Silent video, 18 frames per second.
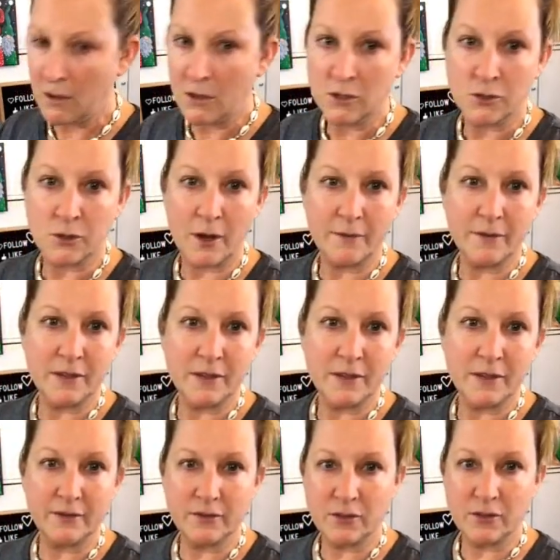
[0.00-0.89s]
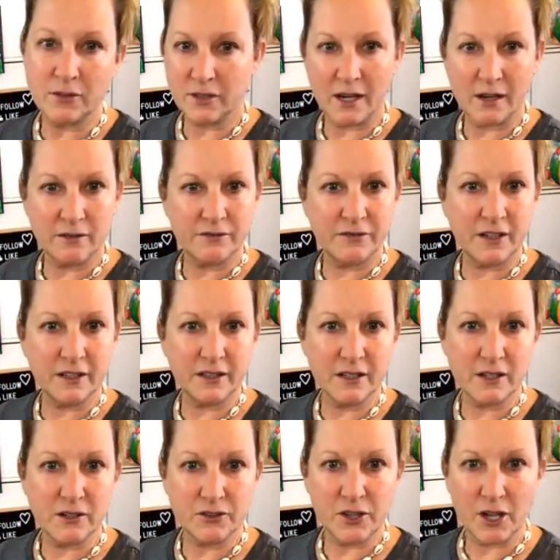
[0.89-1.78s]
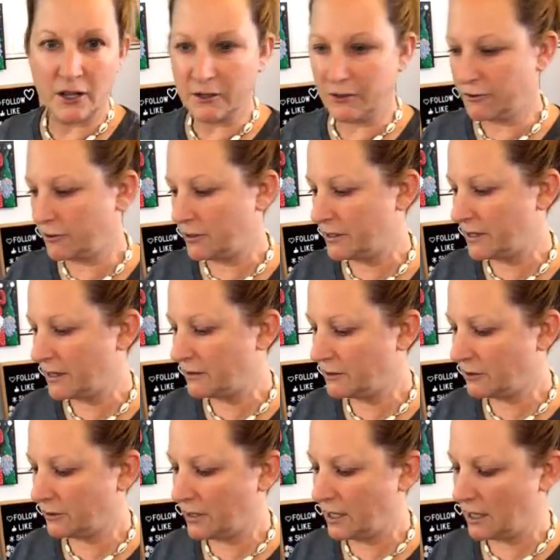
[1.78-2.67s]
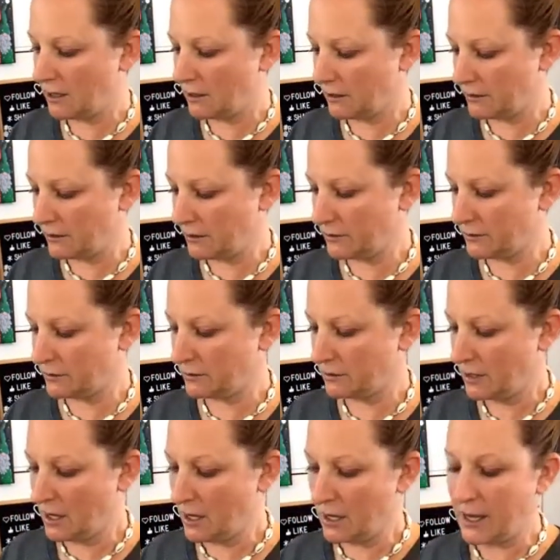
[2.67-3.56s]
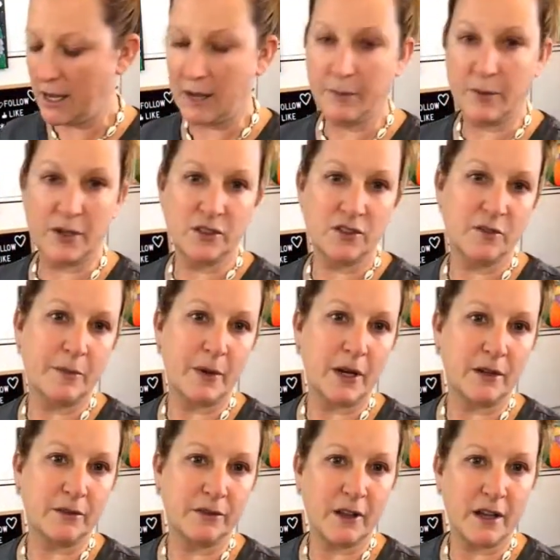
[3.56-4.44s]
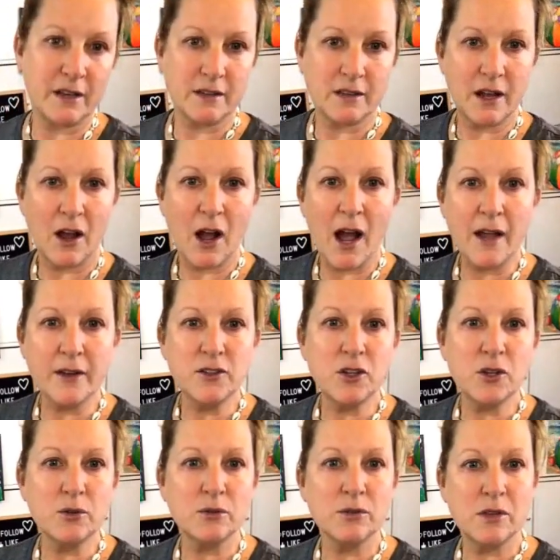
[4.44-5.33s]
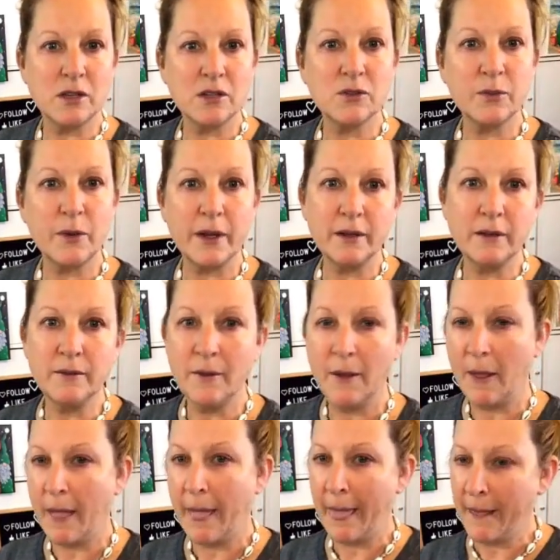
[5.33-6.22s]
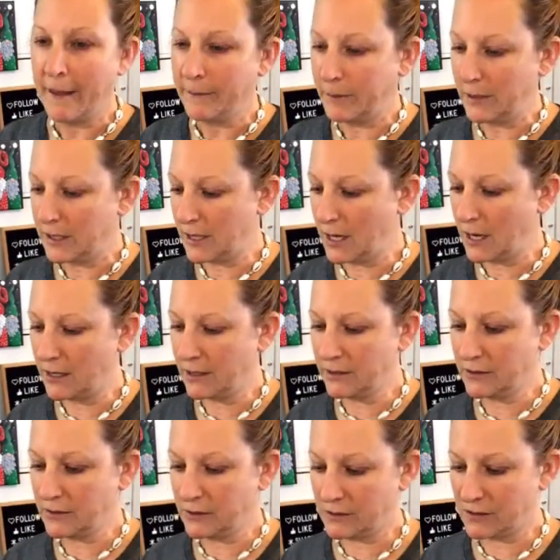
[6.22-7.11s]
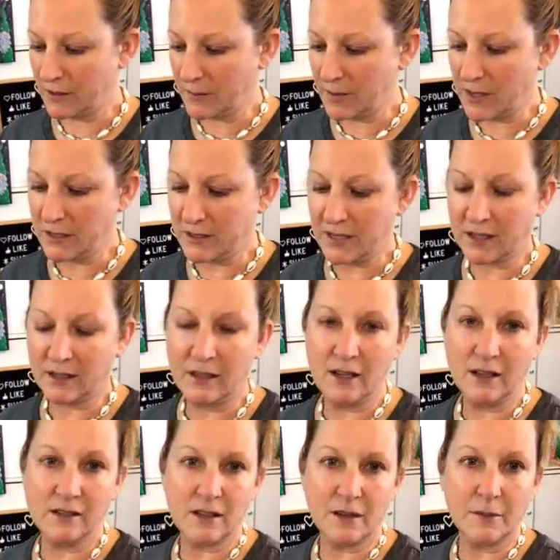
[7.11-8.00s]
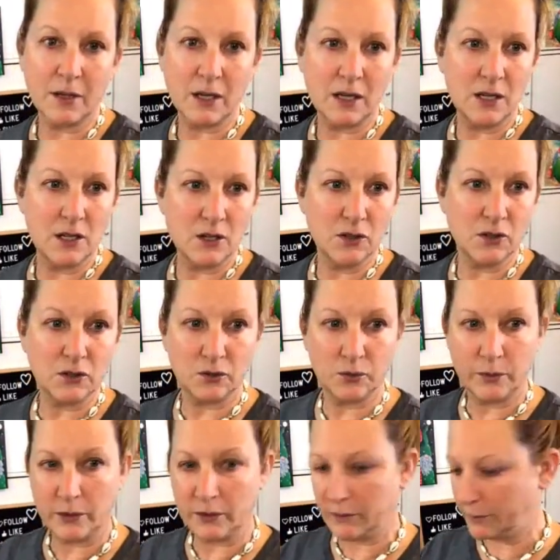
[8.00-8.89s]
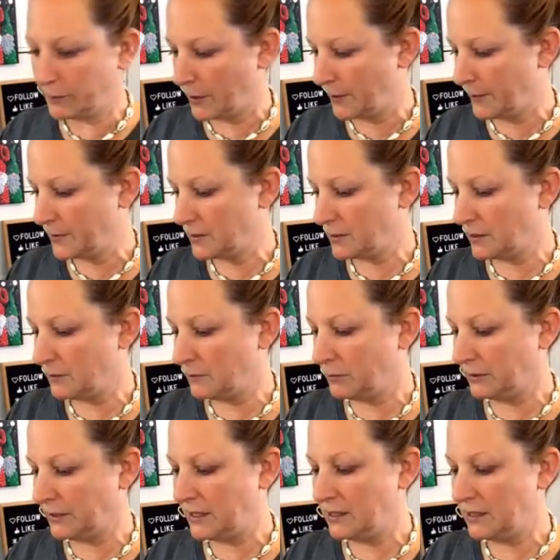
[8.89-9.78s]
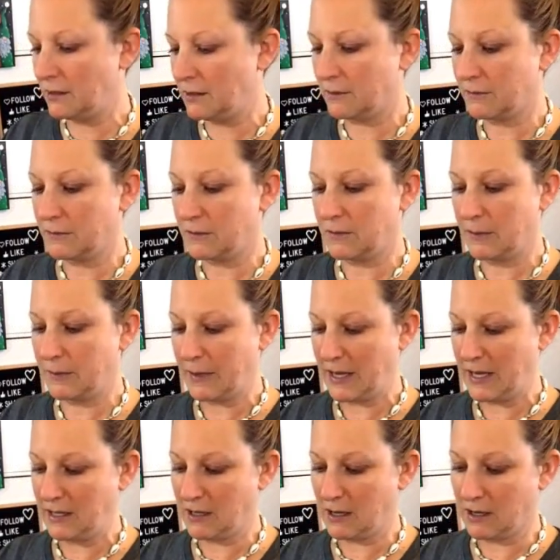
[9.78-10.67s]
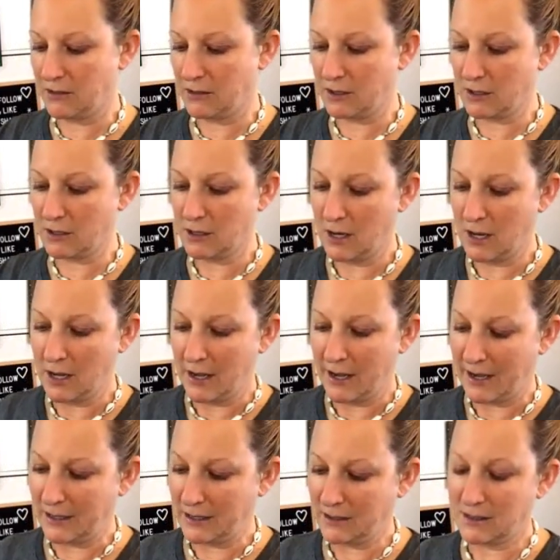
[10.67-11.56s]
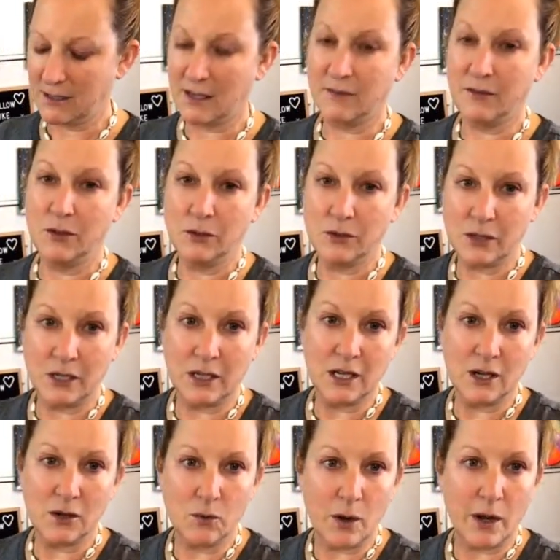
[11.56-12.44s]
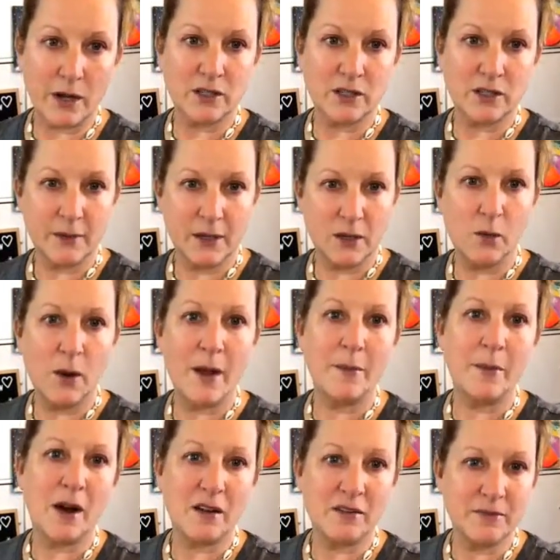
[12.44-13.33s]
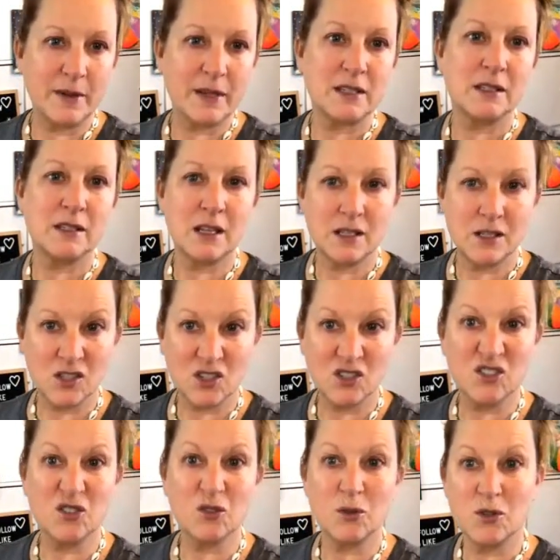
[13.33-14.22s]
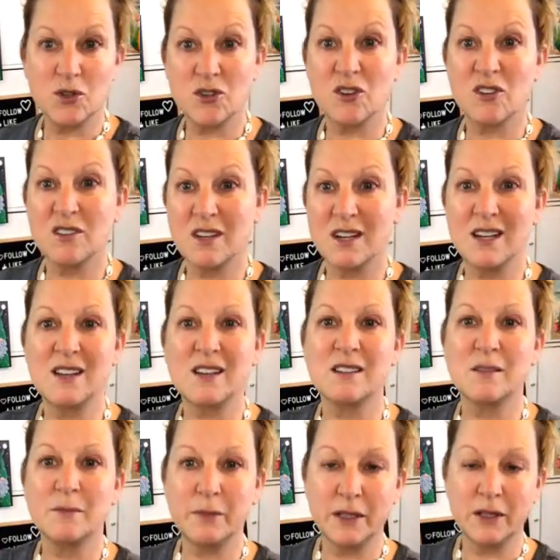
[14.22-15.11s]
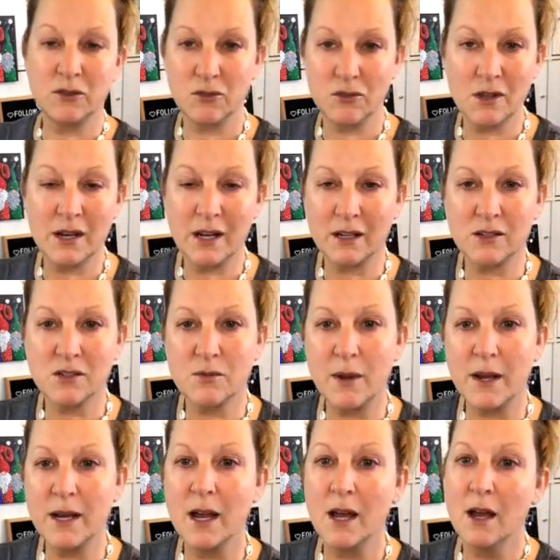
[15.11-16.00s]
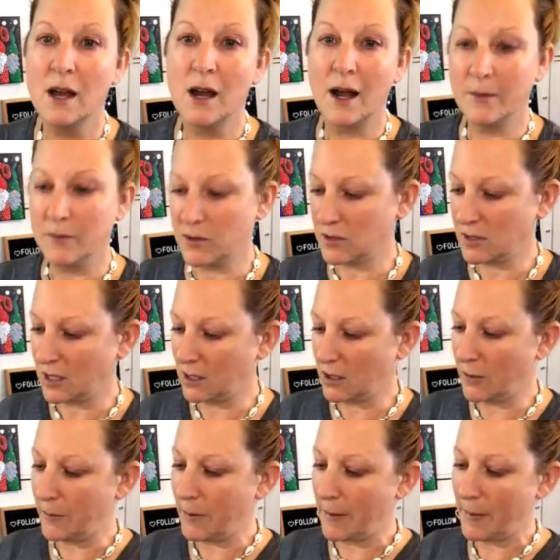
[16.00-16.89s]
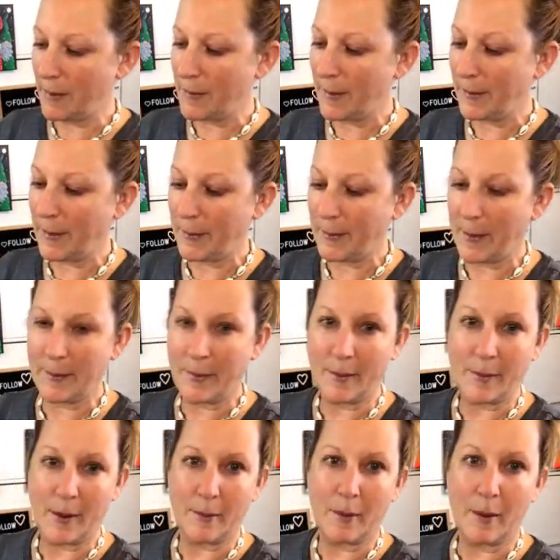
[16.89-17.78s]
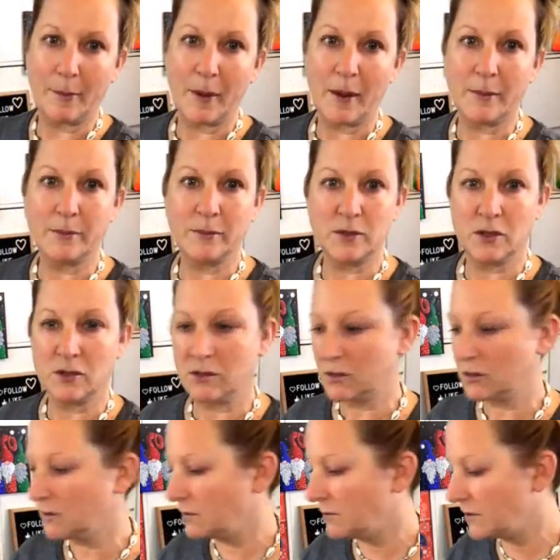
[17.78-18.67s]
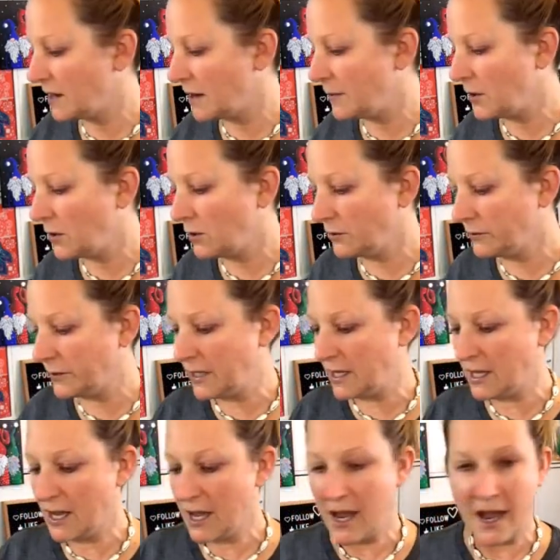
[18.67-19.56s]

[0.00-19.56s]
So obviously I've just got a fun little Dollar Tree stencil here, and there's a bunch of butterflies. Now I chose this one because some of the techniques I'm going to use will purposely bleed the paint under. And instead of you sitting here watching me wipe off my stencil to ensure that it doesn't bleed through the next one, I'm just going to go pop, pop, pop, pop, pop, pop, pop, pop, pop. So this is for demo only.